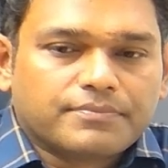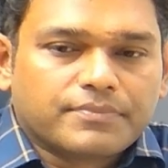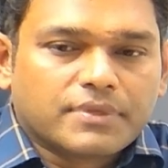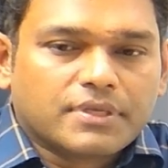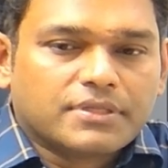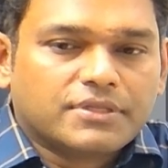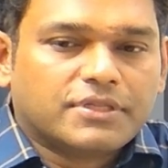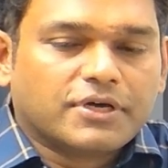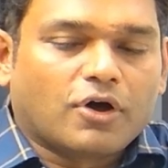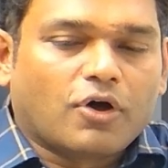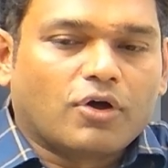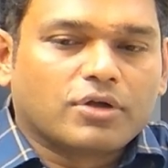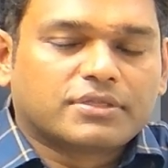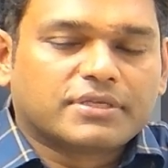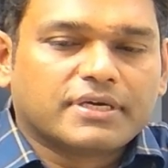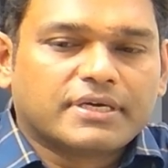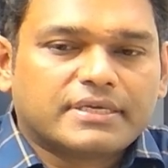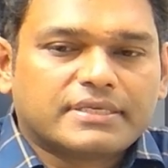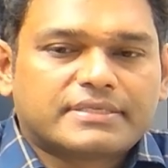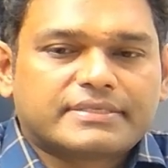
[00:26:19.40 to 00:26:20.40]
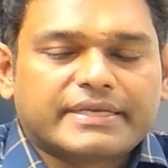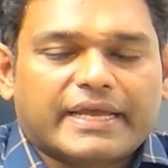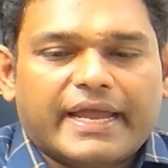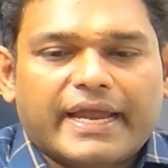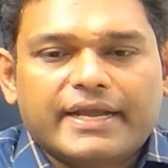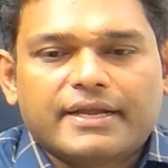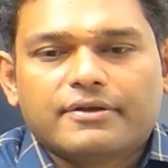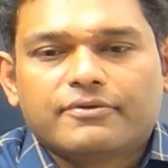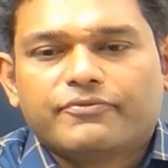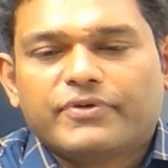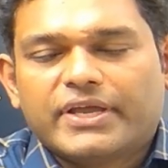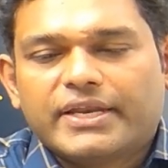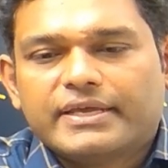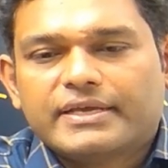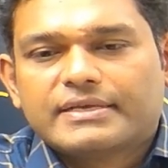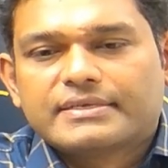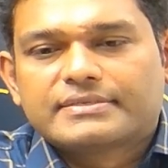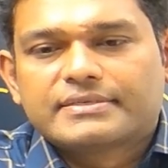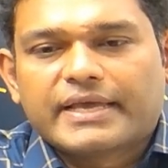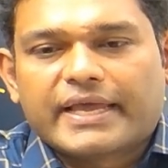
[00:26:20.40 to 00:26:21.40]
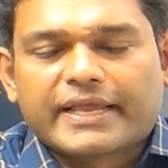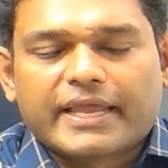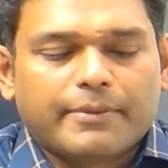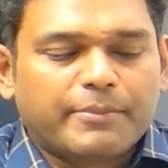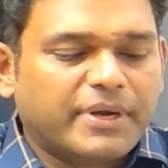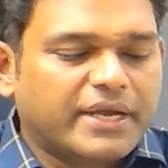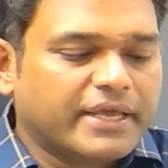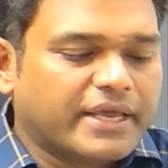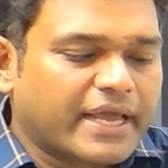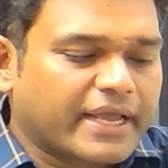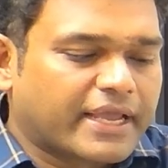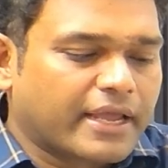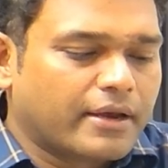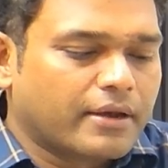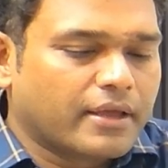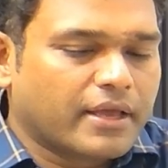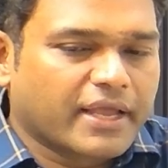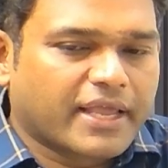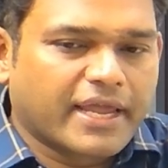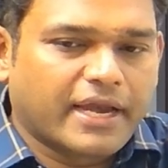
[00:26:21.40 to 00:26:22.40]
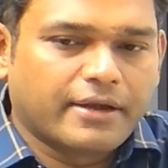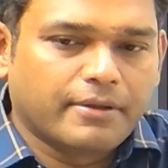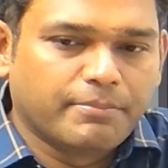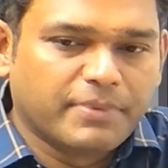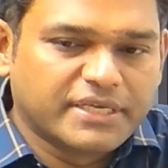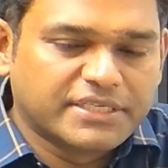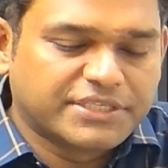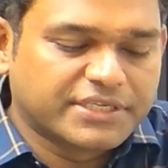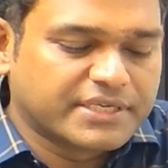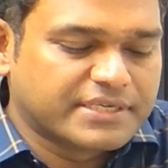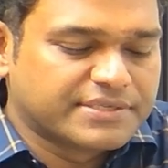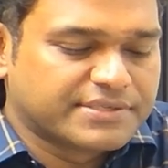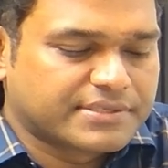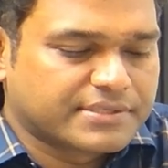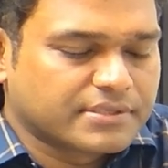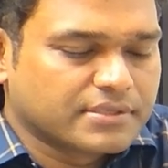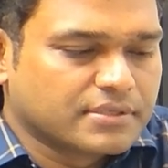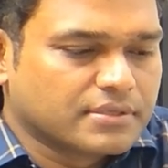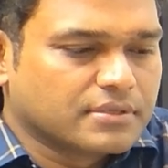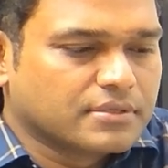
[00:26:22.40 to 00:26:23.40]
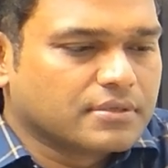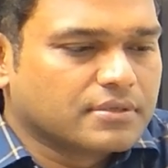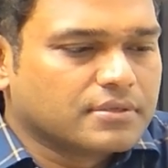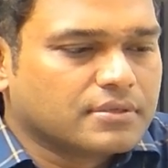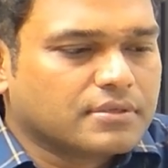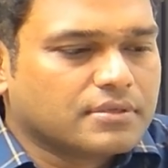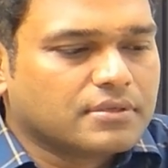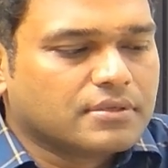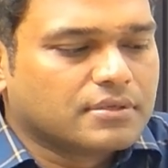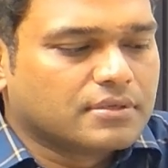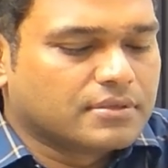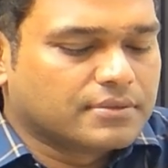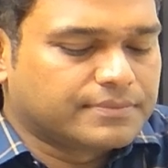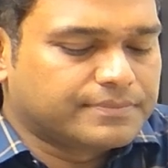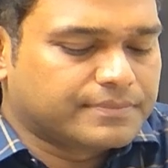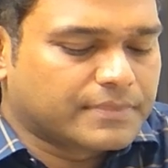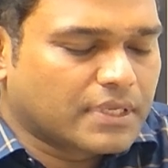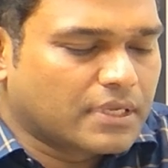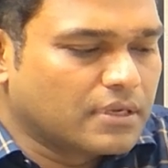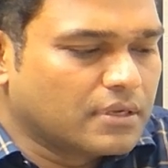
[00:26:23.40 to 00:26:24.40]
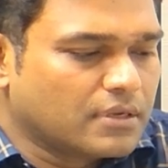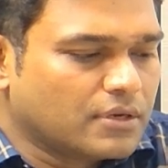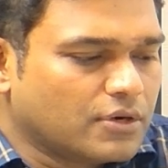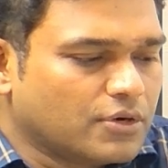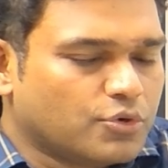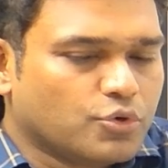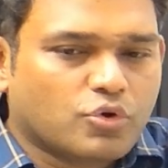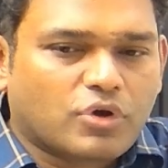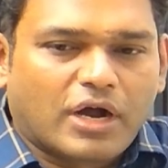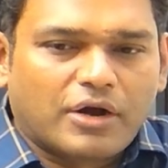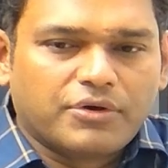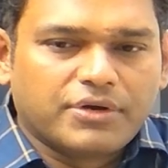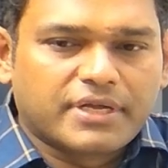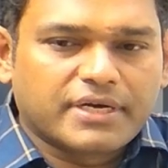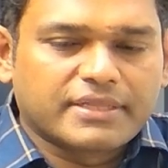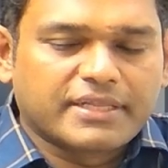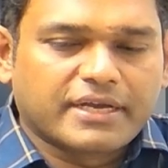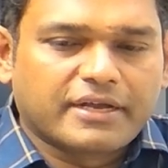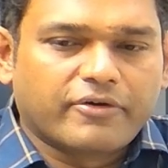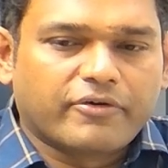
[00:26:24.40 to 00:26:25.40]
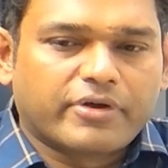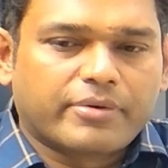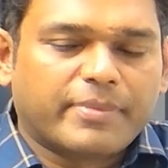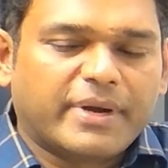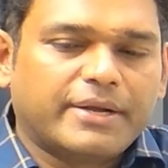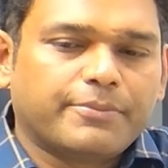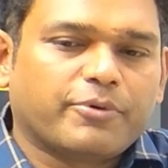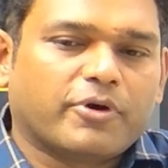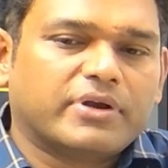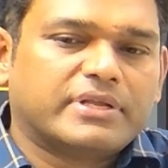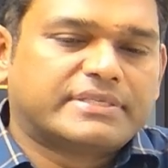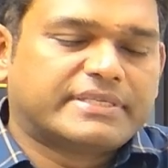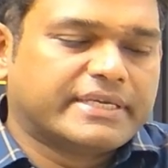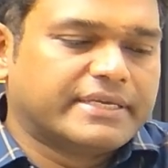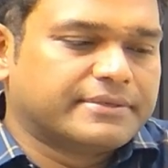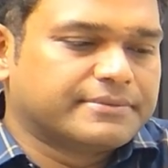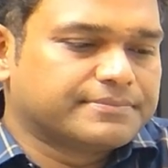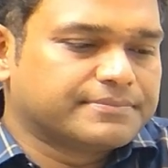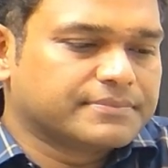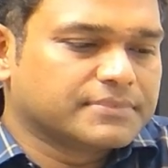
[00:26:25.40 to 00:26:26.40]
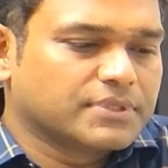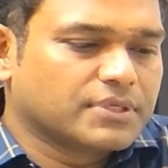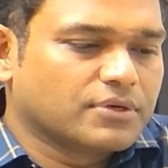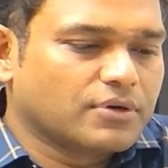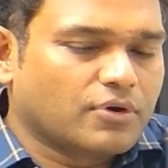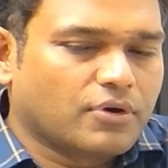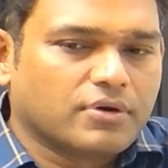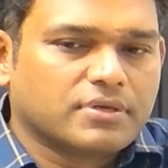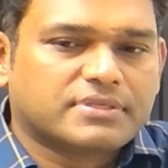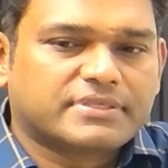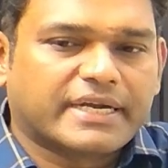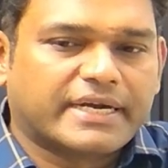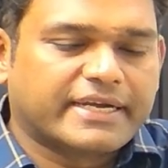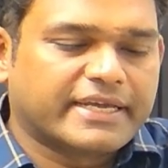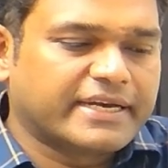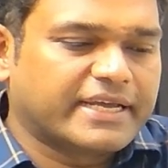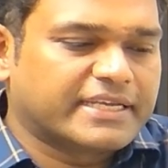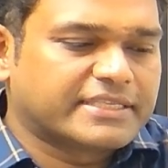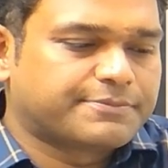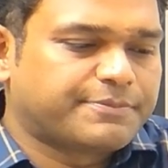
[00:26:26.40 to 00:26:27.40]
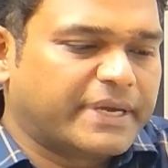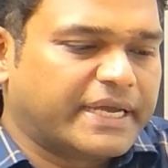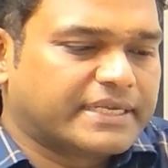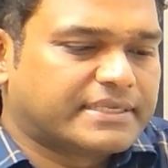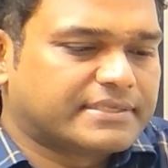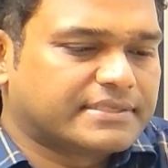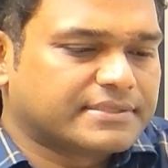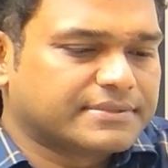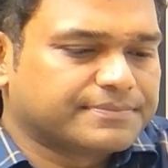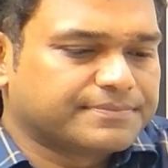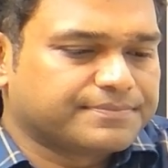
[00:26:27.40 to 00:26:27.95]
the authors and various academicians to counter the government policy on certain aspects,